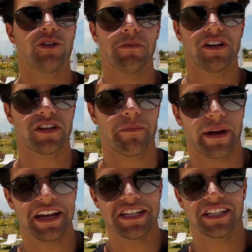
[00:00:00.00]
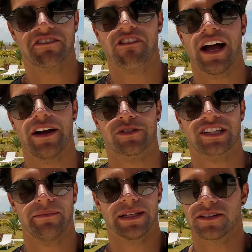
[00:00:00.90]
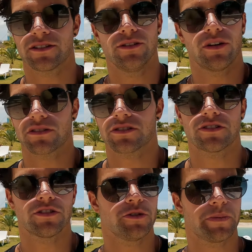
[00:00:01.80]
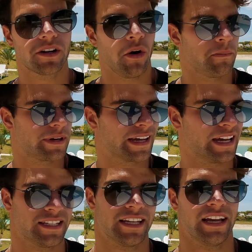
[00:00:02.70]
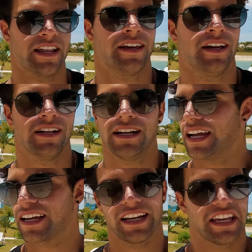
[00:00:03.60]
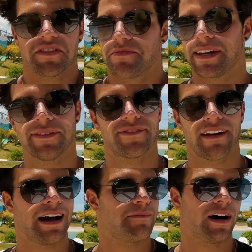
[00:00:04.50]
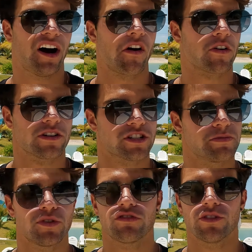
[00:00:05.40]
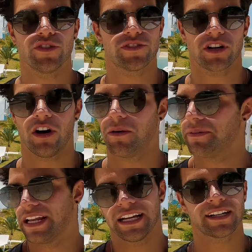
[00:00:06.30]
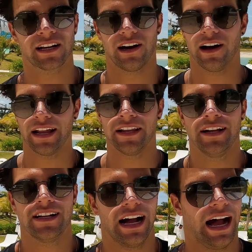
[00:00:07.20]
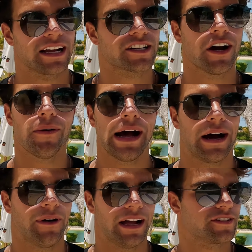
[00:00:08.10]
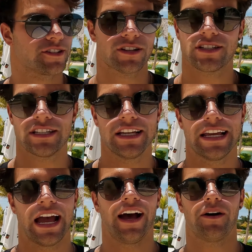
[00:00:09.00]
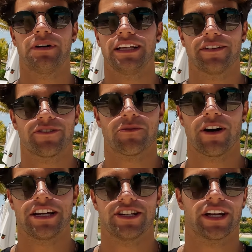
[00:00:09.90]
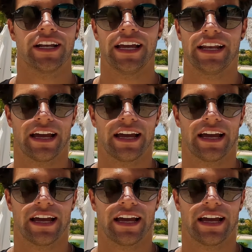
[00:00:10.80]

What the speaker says: almost a basic rail, something that's not super complicated. It can even be a flat bar or a small rooftop, an incline, and go out and just see how many different ways you can hit